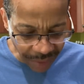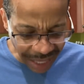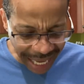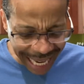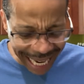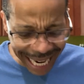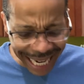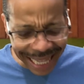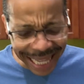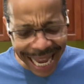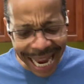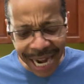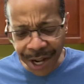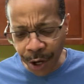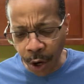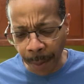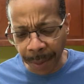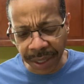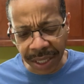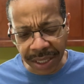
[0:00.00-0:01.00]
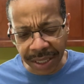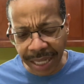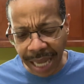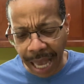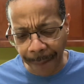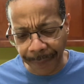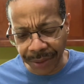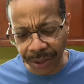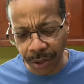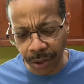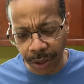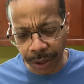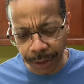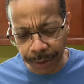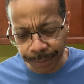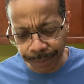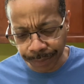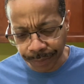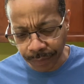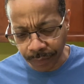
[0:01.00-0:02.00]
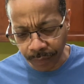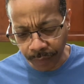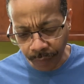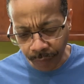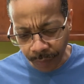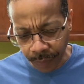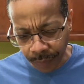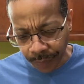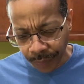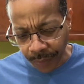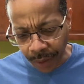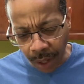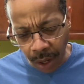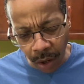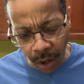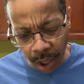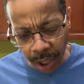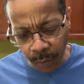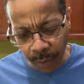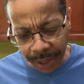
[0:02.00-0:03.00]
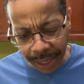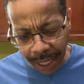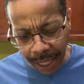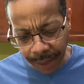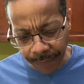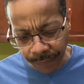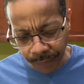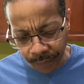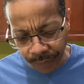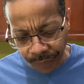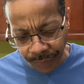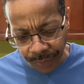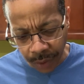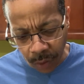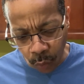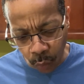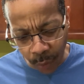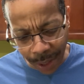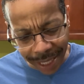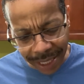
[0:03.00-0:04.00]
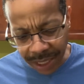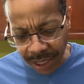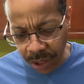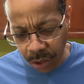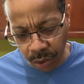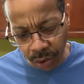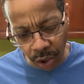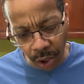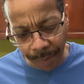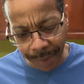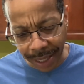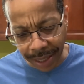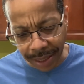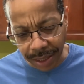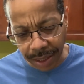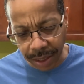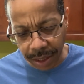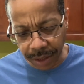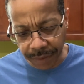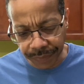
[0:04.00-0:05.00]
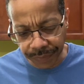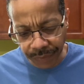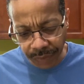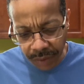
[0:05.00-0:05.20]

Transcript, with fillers: And that normally doesn't happen, you all. Only when I waste tuna on myself.